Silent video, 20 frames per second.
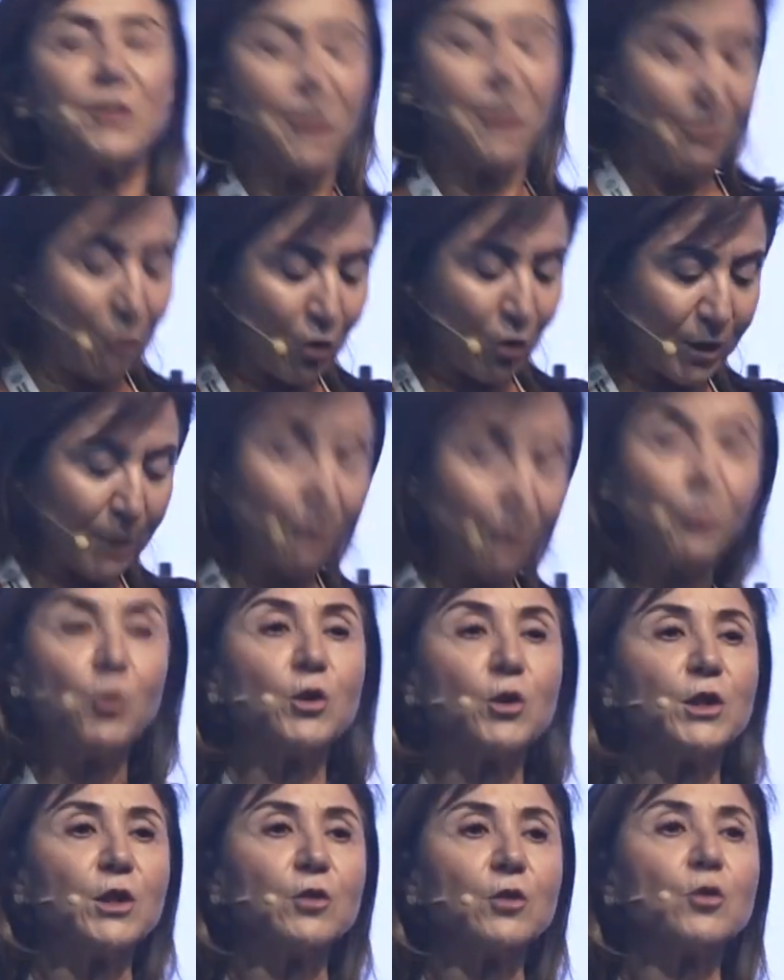the most
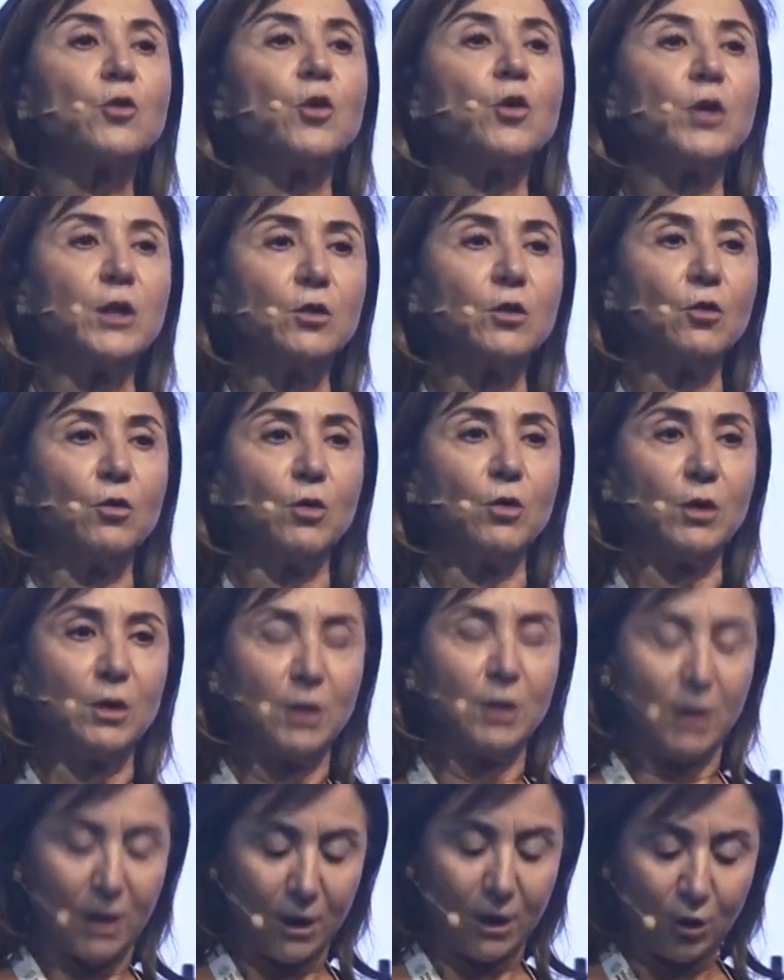important corridor
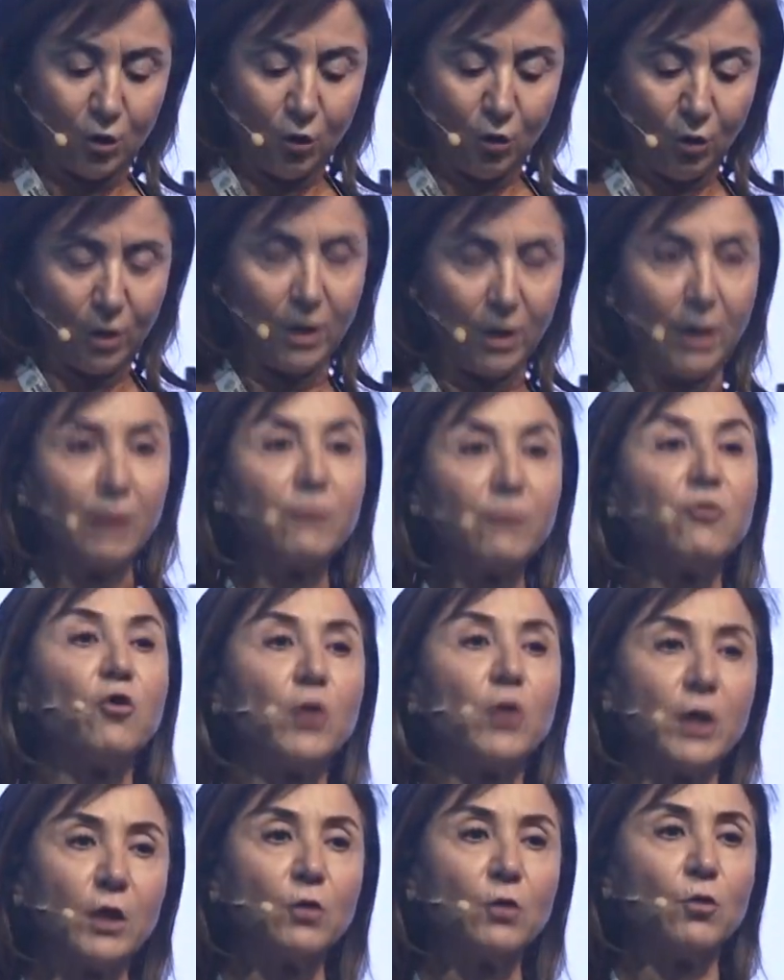in Jordan for
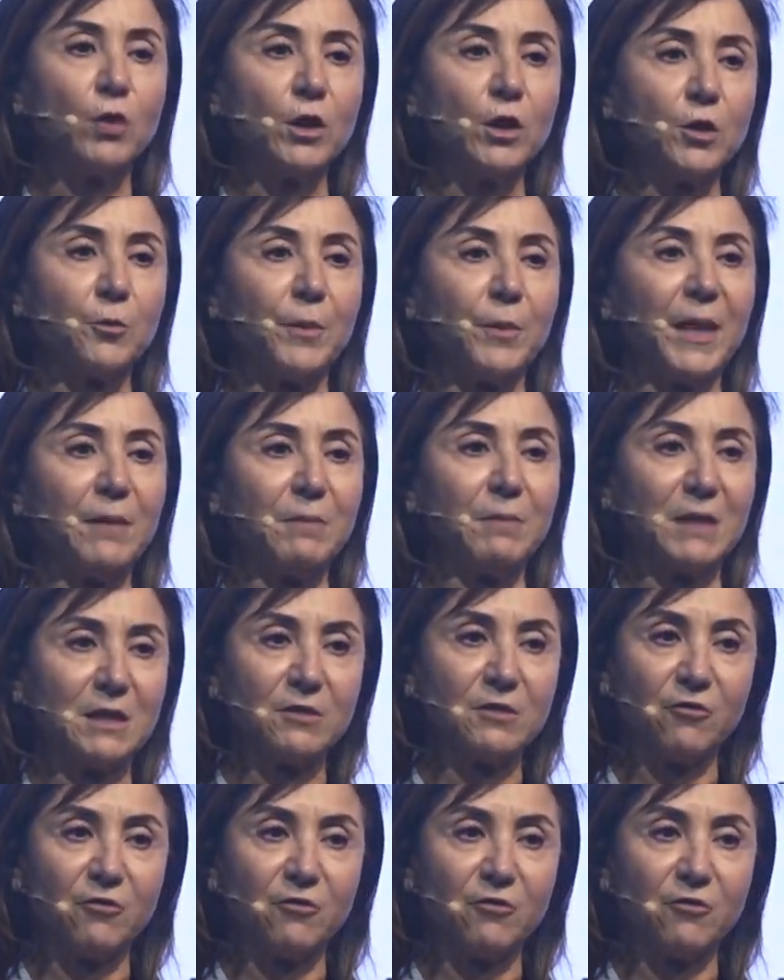inward payments,